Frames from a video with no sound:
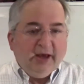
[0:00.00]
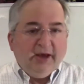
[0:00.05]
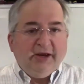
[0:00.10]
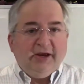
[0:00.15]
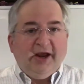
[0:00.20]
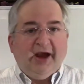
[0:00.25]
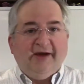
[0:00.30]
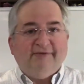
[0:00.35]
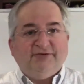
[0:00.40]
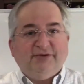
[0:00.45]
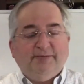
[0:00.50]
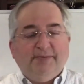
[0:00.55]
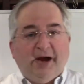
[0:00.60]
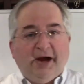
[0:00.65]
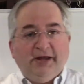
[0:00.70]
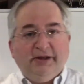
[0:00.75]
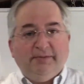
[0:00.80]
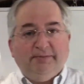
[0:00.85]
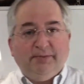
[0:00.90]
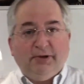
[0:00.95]
You have to
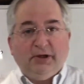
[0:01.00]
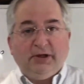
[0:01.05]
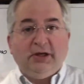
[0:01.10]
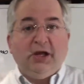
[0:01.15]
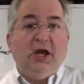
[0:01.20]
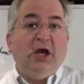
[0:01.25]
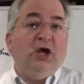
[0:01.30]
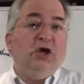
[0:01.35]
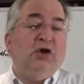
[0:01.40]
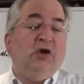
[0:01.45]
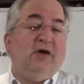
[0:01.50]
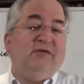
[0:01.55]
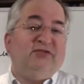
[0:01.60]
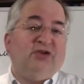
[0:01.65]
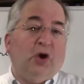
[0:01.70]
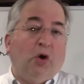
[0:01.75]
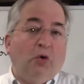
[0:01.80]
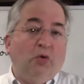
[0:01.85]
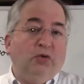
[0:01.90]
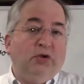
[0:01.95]
buy the book. You have
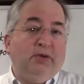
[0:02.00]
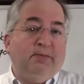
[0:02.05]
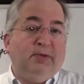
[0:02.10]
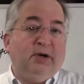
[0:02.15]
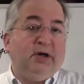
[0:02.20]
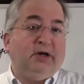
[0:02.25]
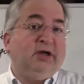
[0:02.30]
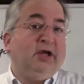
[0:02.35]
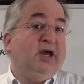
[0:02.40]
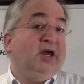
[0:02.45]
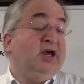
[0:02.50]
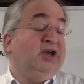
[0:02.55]
to own the book.